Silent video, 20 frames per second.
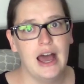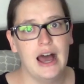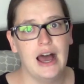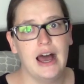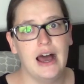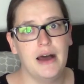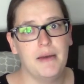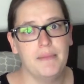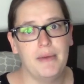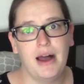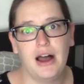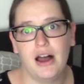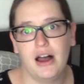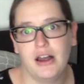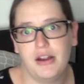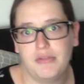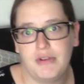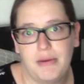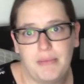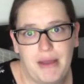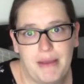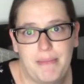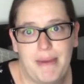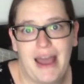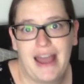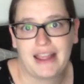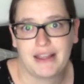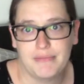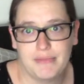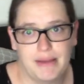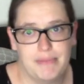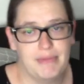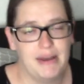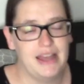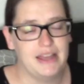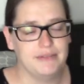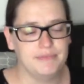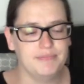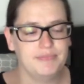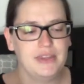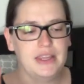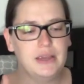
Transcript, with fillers: um, around my back, my butt.